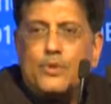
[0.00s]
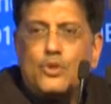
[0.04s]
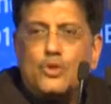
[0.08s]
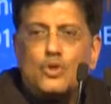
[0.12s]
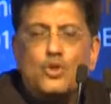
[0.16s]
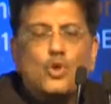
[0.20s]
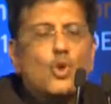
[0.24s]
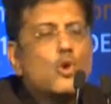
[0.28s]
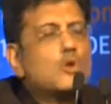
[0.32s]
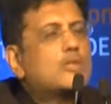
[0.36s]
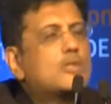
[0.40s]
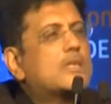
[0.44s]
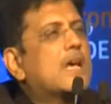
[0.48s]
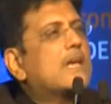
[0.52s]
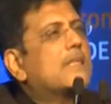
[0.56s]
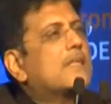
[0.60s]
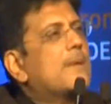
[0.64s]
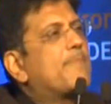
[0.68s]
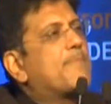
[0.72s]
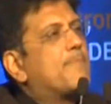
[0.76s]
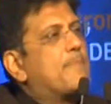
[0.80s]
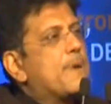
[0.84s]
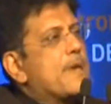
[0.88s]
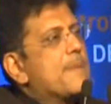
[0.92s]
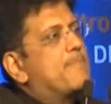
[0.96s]
Those are the
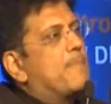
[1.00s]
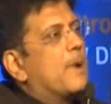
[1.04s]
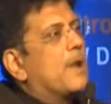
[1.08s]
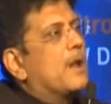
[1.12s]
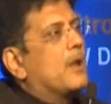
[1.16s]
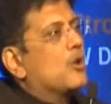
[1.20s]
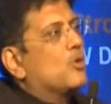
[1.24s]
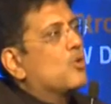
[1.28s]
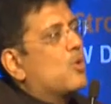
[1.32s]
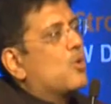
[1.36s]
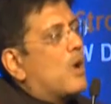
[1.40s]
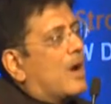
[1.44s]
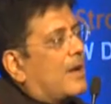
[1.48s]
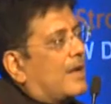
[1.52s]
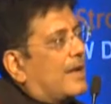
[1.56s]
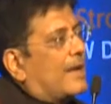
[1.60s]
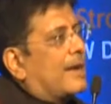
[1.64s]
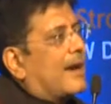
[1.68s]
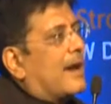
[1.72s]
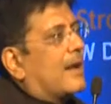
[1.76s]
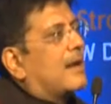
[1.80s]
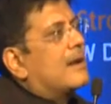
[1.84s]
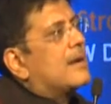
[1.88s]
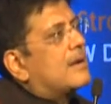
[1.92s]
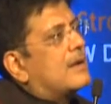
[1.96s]
people who are
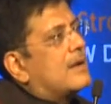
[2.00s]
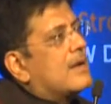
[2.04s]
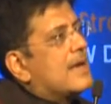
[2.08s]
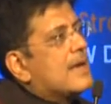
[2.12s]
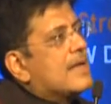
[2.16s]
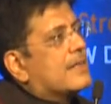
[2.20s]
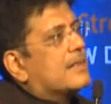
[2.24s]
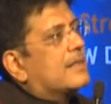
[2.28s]
currently